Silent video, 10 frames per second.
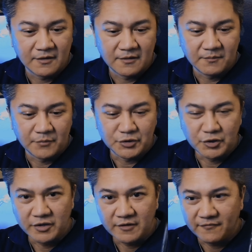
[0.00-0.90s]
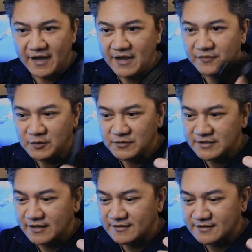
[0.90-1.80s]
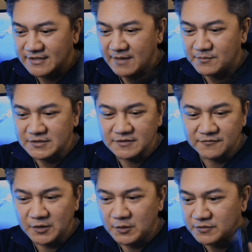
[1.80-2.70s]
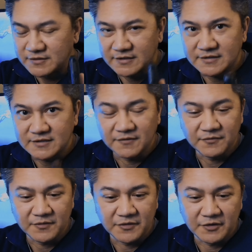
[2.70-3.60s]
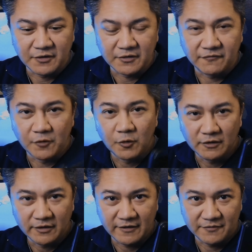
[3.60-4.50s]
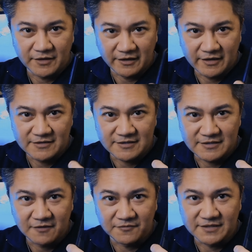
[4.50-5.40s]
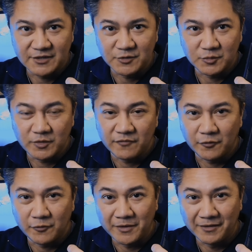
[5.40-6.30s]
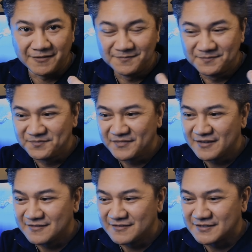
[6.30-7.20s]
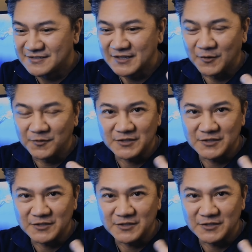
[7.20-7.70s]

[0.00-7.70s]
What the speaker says: majority of iPhones and Samsung phones and stuff, the focal length of the lens itself is actually 24mm. So that's